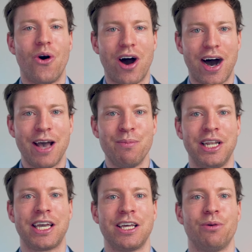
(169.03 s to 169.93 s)
or high
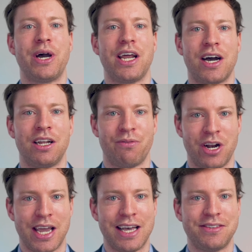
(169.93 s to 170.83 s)
molecular weight
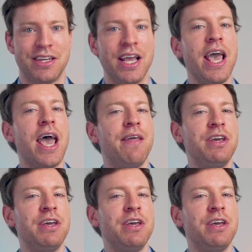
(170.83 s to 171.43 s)
hyaluronic acid